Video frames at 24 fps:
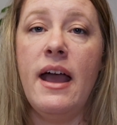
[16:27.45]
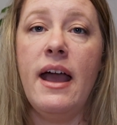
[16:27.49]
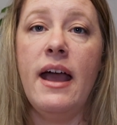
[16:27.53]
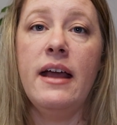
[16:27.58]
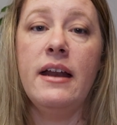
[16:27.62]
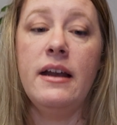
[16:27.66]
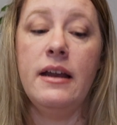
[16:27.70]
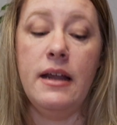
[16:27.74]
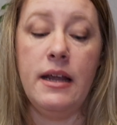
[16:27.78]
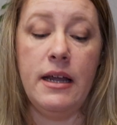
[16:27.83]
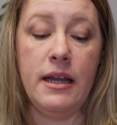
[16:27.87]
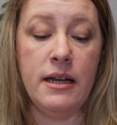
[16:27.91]

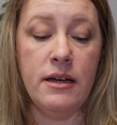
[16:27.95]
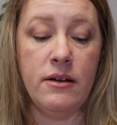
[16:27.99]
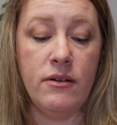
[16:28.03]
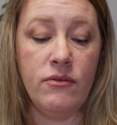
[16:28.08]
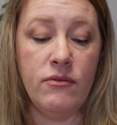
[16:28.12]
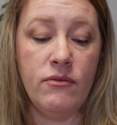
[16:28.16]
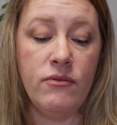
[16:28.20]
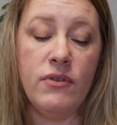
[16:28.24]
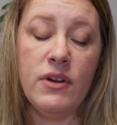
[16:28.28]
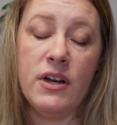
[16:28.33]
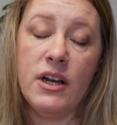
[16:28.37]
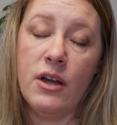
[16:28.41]
and
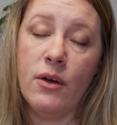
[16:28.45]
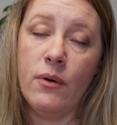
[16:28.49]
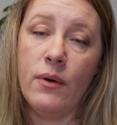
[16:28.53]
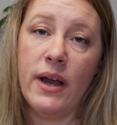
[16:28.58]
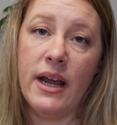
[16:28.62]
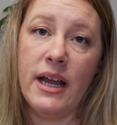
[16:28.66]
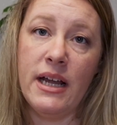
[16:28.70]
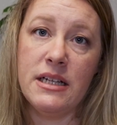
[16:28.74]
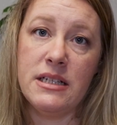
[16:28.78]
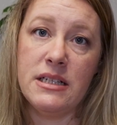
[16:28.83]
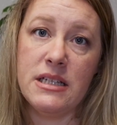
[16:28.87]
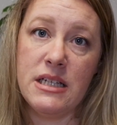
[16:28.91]
in video
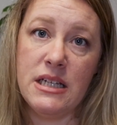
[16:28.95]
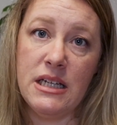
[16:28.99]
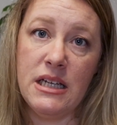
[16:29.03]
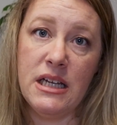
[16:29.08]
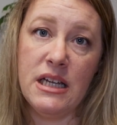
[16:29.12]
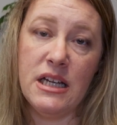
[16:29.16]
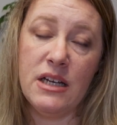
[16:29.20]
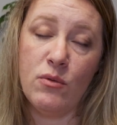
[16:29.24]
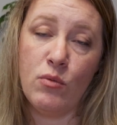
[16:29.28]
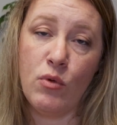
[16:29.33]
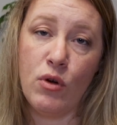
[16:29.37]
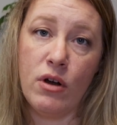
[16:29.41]

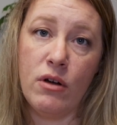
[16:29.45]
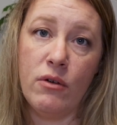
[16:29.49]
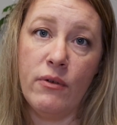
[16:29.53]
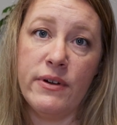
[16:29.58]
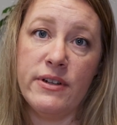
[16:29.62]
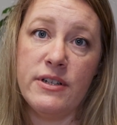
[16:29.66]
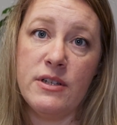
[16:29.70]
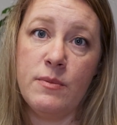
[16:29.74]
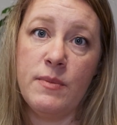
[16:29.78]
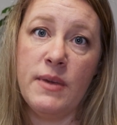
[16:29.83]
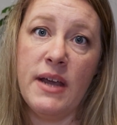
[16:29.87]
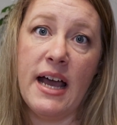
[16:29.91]
eighteen, we're
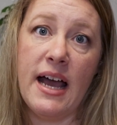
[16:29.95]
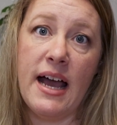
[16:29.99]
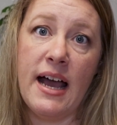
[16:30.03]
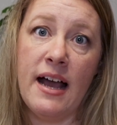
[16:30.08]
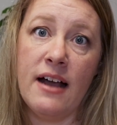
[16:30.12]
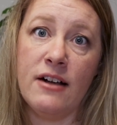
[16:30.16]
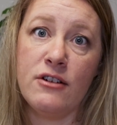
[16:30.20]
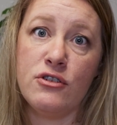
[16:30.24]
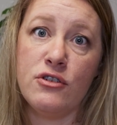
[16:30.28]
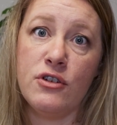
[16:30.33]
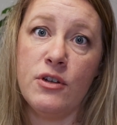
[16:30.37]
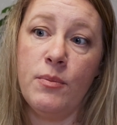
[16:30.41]
going to be
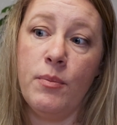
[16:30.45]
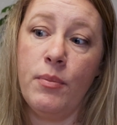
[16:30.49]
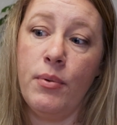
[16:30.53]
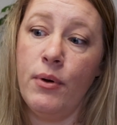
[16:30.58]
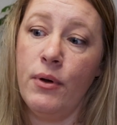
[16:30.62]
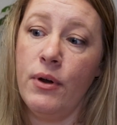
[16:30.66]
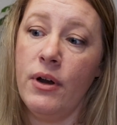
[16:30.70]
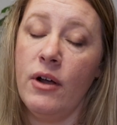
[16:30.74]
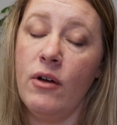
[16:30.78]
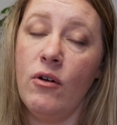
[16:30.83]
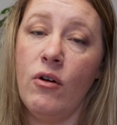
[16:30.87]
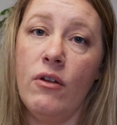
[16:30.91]
actually
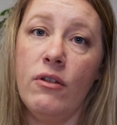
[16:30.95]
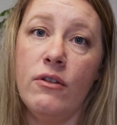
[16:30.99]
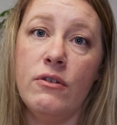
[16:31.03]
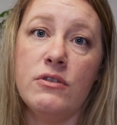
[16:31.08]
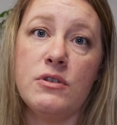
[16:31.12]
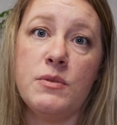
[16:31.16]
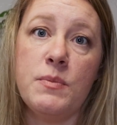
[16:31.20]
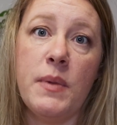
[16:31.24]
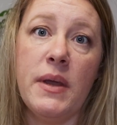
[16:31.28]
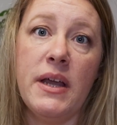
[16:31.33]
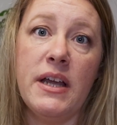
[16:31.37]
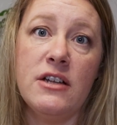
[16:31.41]
putting all
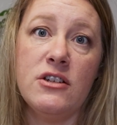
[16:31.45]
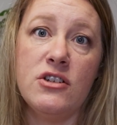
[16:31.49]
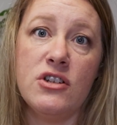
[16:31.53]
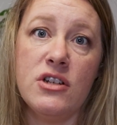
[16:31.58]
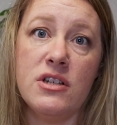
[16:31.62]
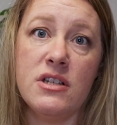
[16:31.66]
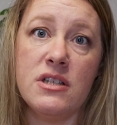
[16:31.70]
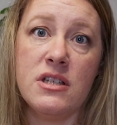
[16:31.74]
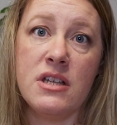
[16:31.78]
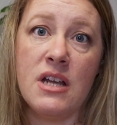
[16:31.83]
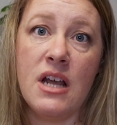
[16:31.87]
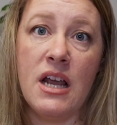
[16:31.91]
those
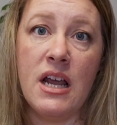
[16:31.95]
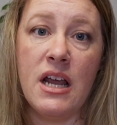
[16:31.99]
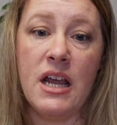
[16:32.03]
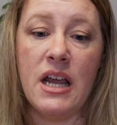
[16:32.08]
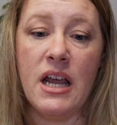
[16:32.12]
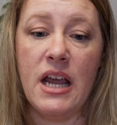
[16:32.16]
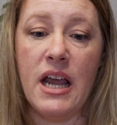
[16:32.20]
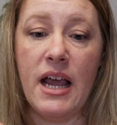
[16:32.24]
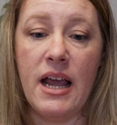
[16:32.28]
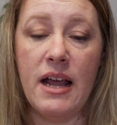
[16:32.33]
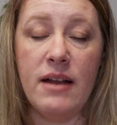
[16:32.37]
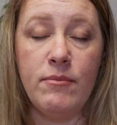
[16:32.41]
pages
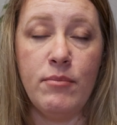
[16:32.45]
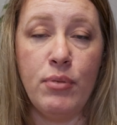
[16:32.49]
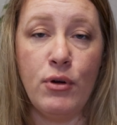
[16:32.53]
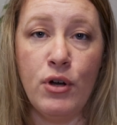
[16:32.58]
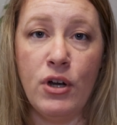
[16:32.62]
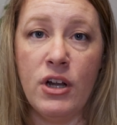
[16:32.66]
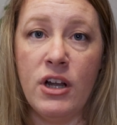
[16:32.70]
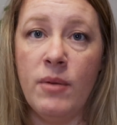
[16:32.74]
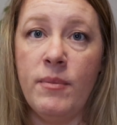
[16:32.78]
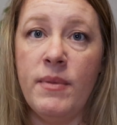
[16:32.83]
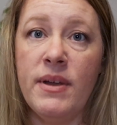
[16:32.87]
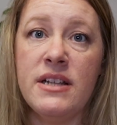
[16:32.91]
and
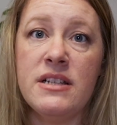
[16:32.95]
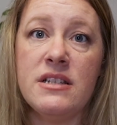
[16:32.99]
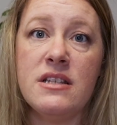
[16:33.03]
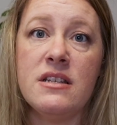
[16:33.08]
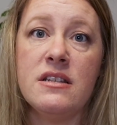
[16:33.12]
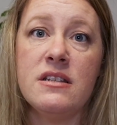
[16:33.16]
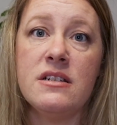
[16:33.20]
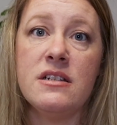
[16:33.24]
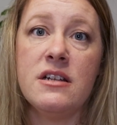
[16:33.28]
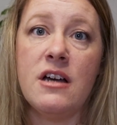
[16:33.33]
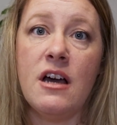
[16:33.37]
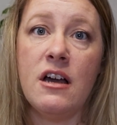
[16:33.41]
putting them
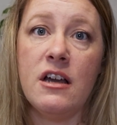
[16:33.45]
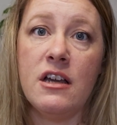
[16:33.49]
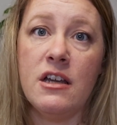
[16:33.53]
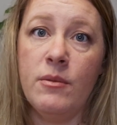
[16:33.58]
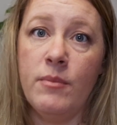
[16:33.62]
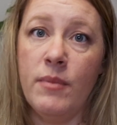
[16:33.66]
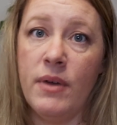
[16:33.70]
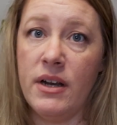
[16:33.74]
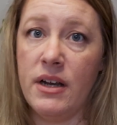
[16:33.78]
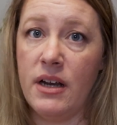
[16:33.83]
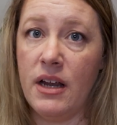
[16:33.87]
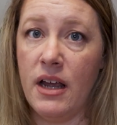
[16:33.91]
into the
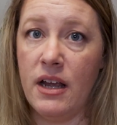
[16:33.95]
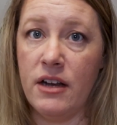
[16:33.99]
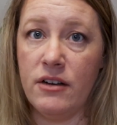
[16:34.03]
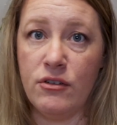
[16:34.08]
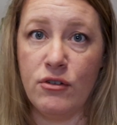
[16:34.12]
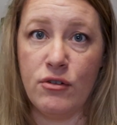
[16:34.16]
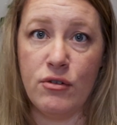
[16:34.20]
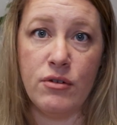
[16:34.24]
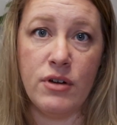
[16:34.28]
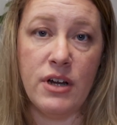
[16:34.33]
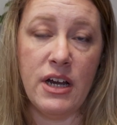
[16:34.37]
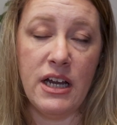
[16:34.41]
document
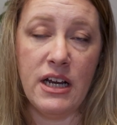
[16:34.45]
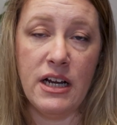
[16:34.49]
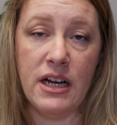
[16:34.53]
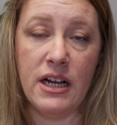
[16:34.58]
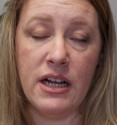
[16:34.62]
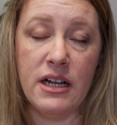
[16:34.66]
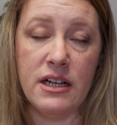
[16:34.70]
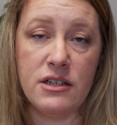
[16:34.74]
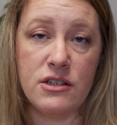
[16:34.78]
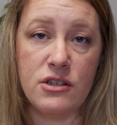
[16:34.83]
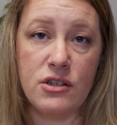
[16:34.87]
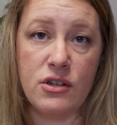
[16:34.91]
and
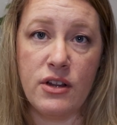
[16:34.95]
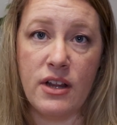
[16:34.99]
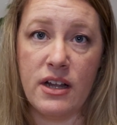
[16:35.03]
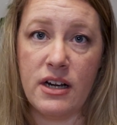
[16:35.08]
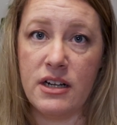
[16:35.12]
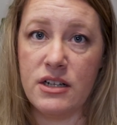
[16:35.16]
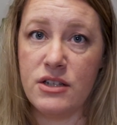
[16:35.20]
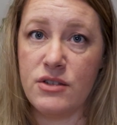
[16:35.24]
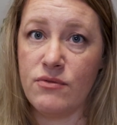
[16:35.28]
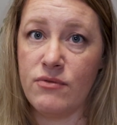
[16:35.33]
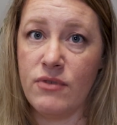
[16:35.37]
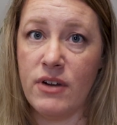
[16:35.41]
creating it so
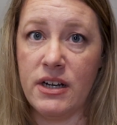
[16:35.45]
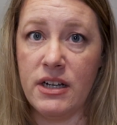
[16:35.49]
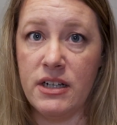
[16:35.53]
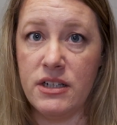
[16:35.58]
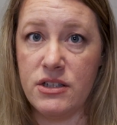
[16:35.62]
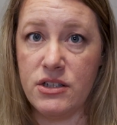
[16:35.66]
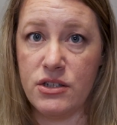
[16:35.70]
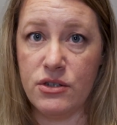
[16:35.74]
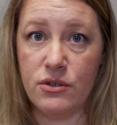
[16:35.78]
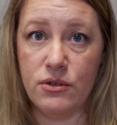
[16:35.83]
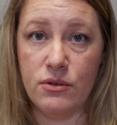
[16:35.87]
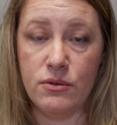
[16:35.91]
that it's
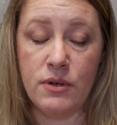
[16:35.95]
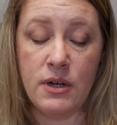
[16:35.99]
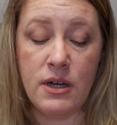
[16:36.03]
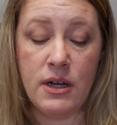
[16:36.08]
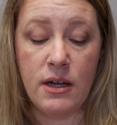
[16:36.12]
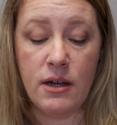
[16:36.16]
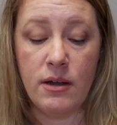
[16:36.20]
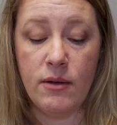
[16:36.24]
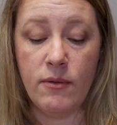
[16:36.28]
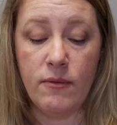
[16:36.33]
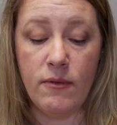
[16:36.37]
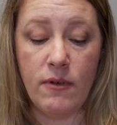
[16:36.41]
ready to
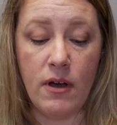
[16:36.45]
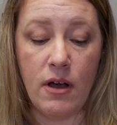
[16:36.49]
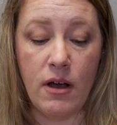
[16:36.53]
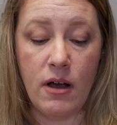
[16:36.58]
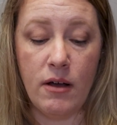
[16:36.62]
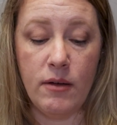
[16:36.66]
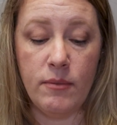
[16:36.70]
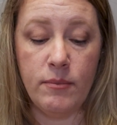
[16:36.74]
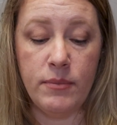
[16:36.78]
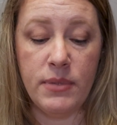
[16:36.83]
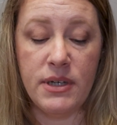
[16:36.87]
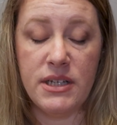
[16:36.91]

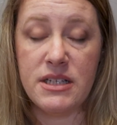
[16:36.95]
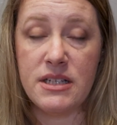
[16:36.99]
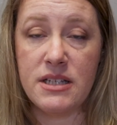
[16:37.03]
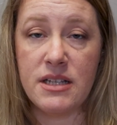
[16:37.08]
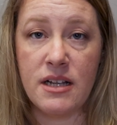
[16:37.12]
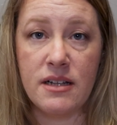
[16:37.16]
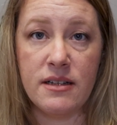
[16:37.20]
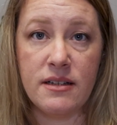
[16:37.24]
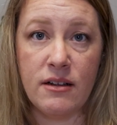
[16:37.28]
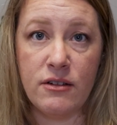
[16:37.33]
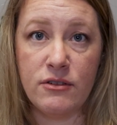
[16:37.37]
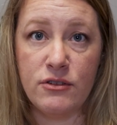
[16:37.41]
Uh, be
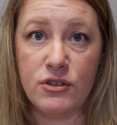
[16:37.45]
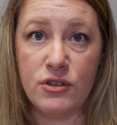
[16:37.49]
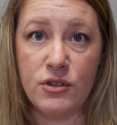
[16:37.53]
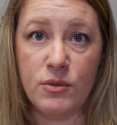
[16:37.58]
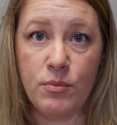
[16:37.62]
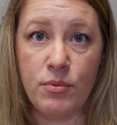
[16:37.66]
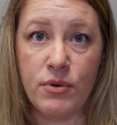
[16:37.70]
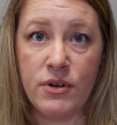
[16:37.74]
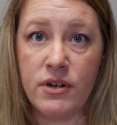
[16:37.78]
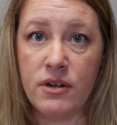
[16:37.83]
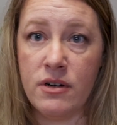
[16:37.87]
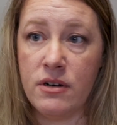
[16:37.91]
sent out to the
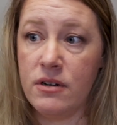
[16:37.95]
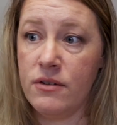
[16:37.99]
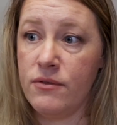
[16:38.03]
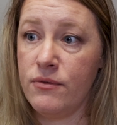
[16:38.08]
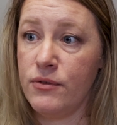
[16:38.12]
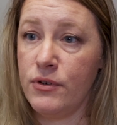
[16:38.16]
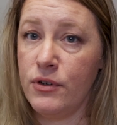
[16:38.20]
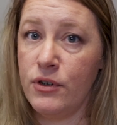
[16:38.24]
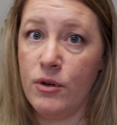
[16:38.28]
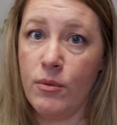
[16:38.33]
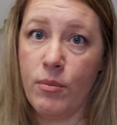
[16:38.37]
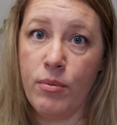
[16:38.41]
printer
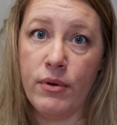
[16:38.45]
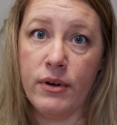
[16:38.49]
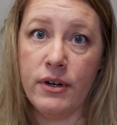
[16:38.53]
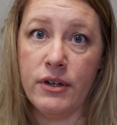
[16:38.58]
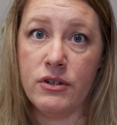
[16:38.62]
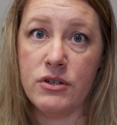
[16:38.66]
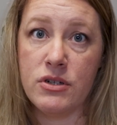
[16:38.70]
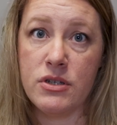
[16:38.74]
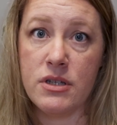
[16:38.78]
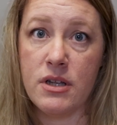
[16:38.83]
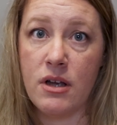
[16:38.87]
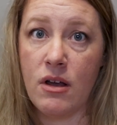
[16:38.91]
for you to print
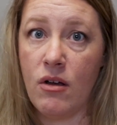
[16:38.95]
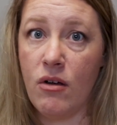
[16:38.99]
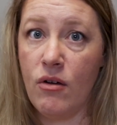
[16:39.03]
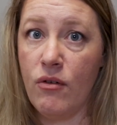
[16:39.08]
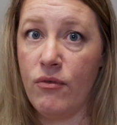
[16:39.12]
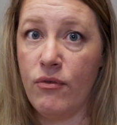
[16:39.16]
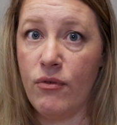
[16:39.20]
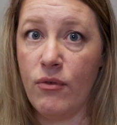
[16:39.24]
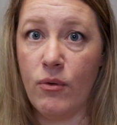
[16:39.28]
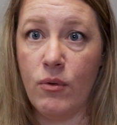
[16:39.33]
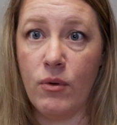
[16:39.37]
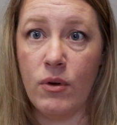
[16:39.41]

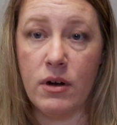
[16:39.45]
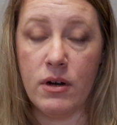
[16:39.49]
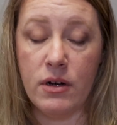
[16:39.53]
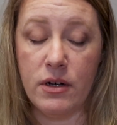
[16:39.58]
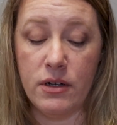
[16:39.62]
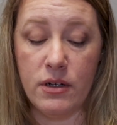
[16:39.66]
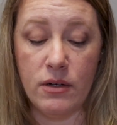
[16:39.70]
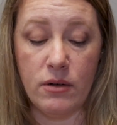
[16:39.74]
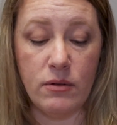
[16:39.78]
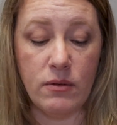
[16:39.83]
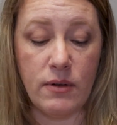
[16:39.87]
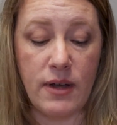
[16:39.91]
yourself, or,
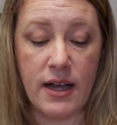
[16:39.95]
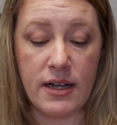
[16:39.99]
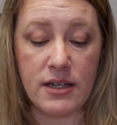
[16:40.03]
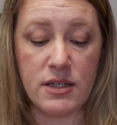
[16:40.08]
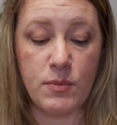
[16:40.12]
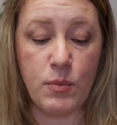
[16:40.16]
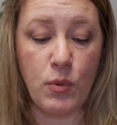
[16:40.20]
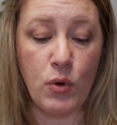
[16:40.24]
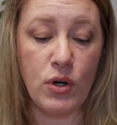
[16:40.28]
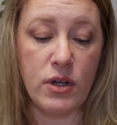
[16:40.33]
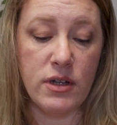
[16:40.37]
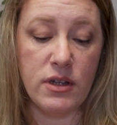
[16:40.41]
you know,
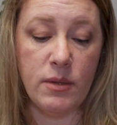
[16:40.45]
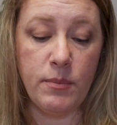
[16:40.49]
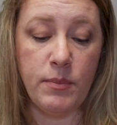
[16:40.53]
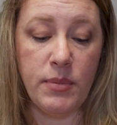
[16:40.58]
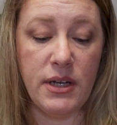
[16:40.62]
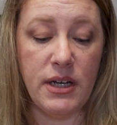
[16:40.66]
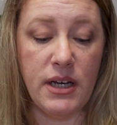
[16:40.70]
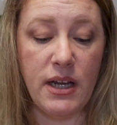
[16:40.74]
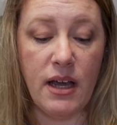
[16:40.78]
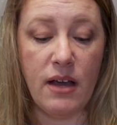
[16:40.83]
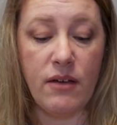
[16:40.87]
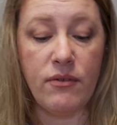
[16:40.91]
exporting the
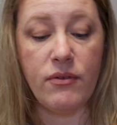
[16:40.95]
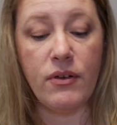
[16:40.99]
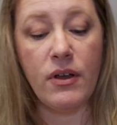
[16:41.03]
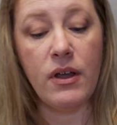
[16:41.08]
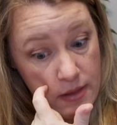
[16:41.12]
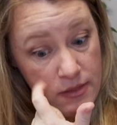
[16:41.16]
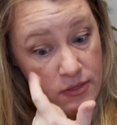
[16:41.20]
P D F.